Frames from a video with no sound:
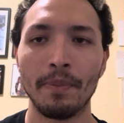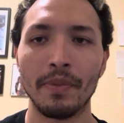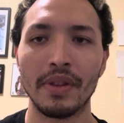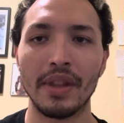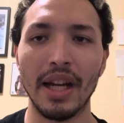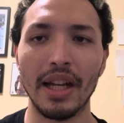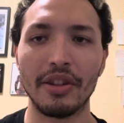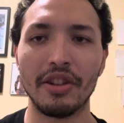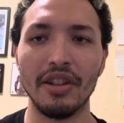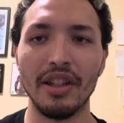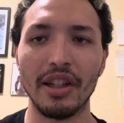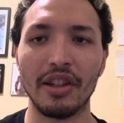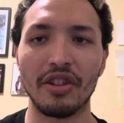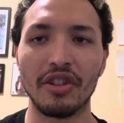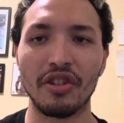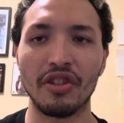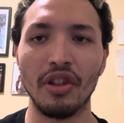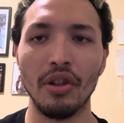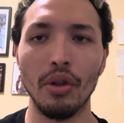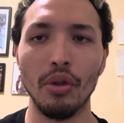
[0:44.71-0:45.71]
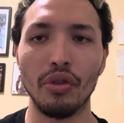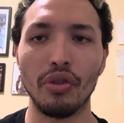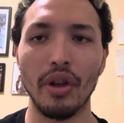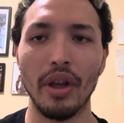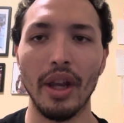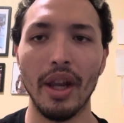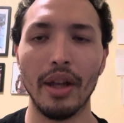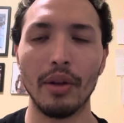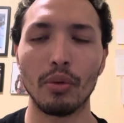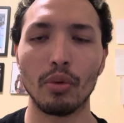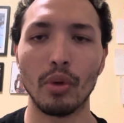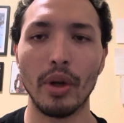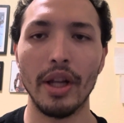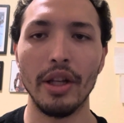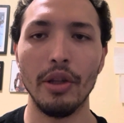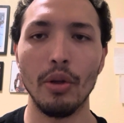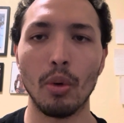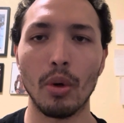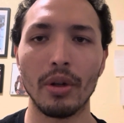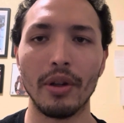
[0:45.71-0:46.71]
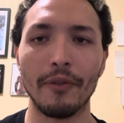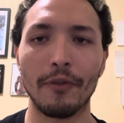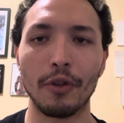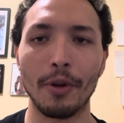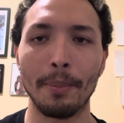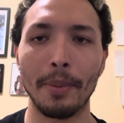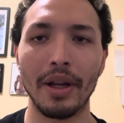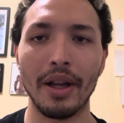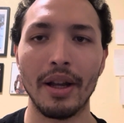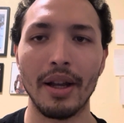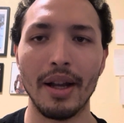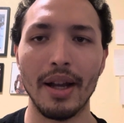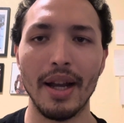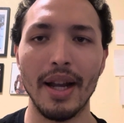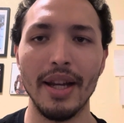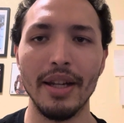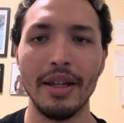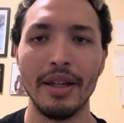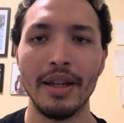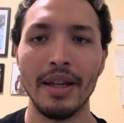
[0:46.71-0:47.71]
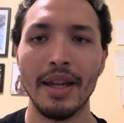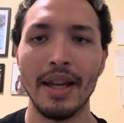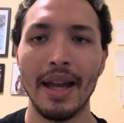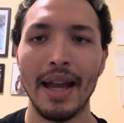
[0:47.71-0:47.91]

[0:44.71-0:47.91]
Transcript: That's an excuse, and Randy Orton from behind